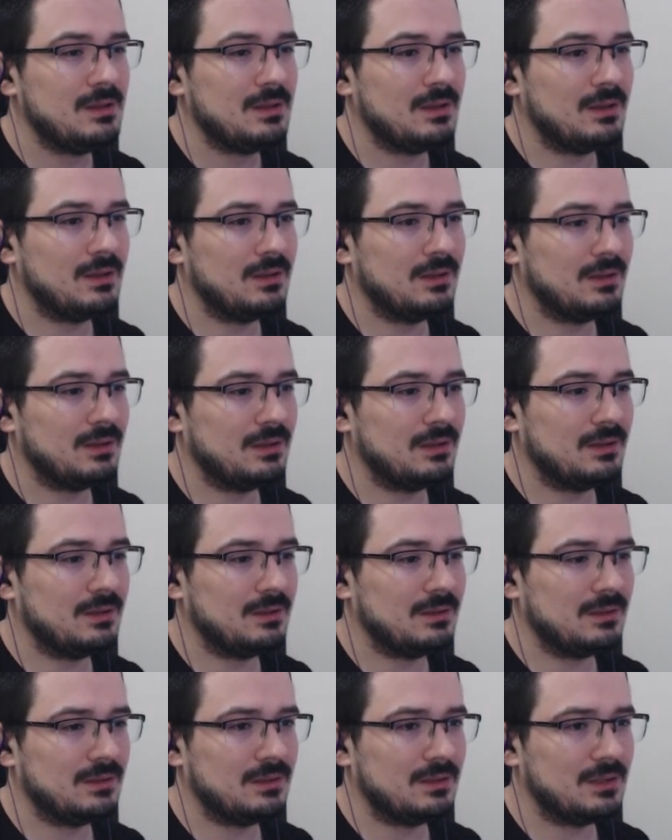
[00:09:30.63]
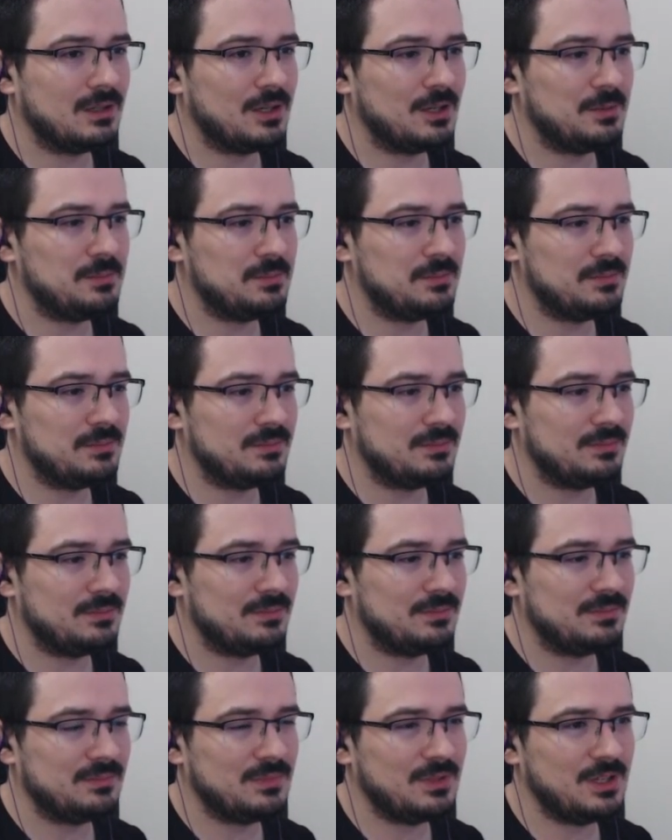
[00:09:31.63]
I'm
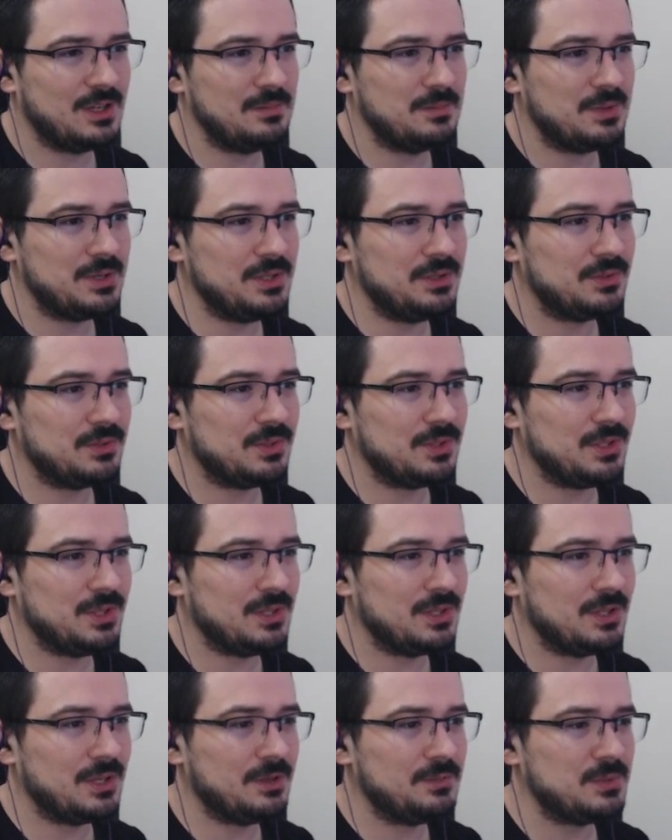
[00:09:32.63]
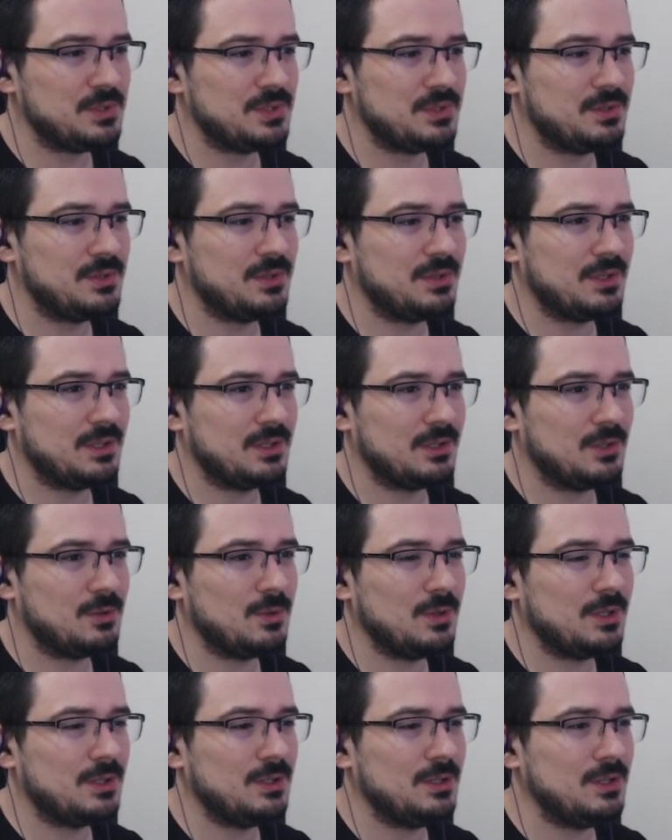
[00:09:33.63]
returning. I'm just gonna
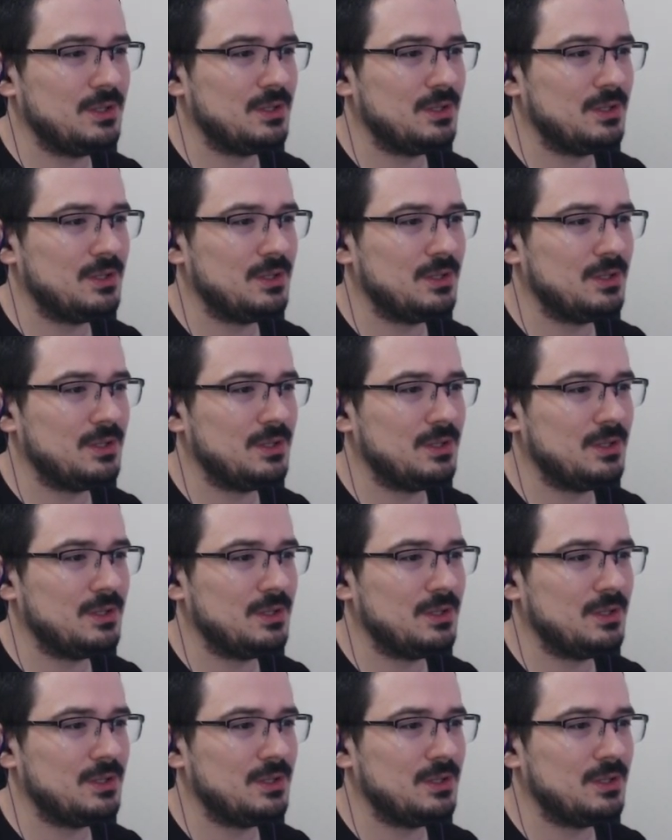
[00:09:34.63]
quickly